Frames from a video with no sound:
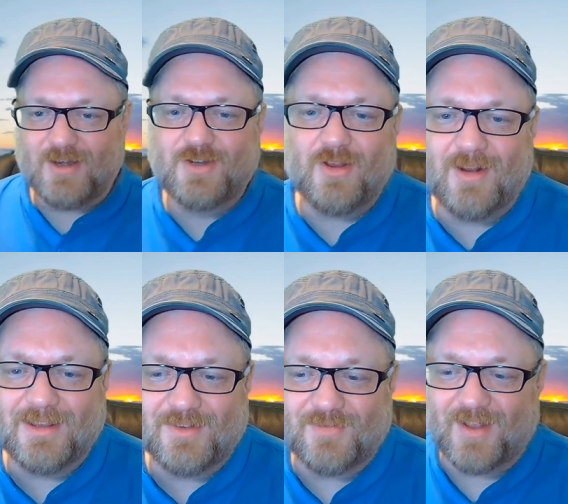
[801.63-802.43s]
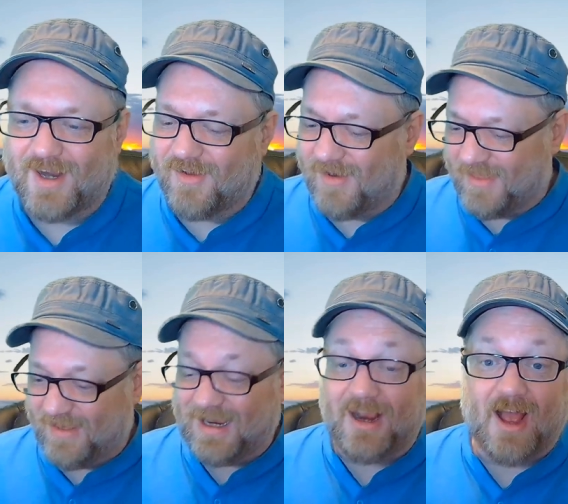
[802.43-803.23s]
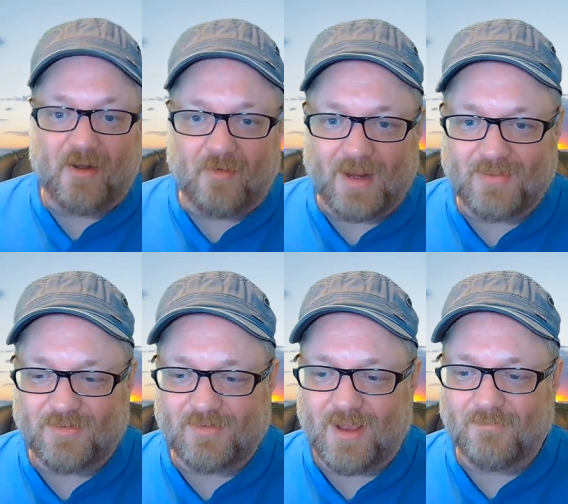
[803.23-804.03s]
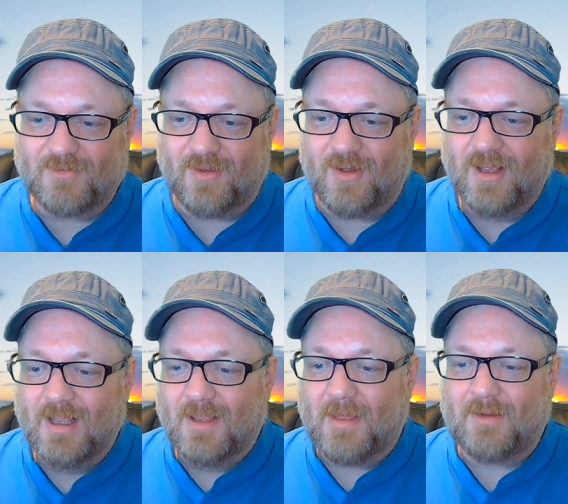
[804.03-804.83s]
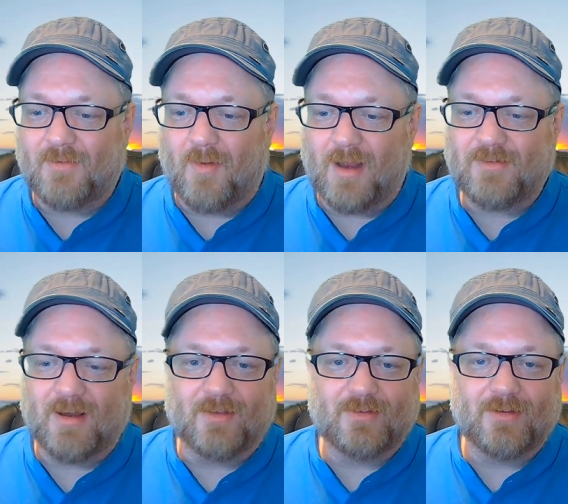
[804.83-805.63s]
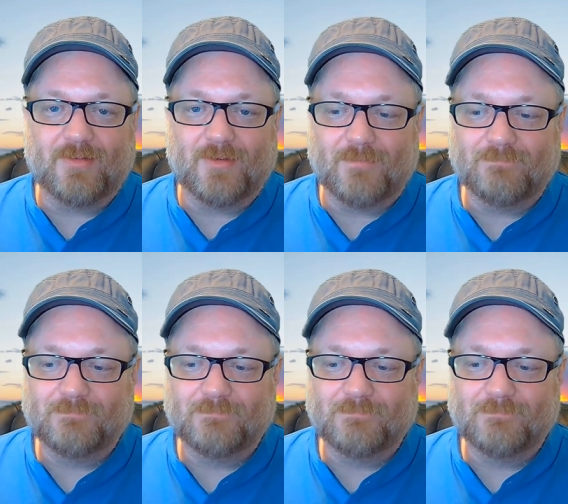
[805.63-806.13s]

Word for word: shooting this video, and I think I got it right this time. So thanks for watching. I'll see you soon.